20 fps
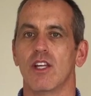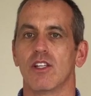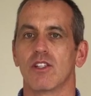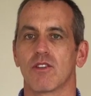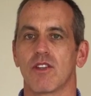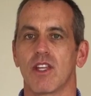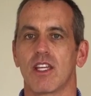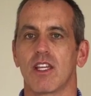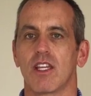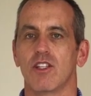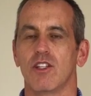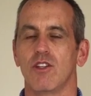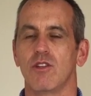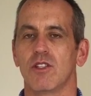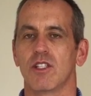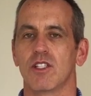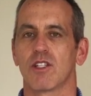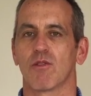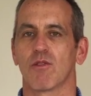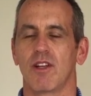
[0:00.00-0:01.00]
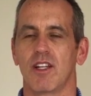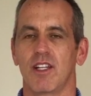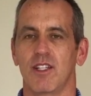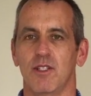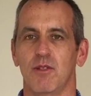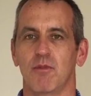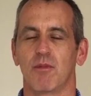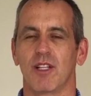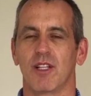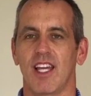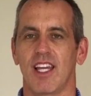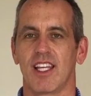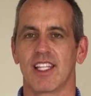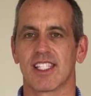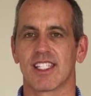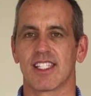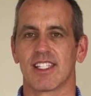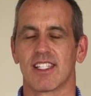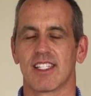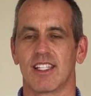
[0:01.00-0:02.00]
so they can use it to rent a new
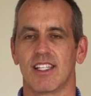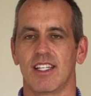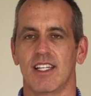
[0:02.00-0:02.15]
place.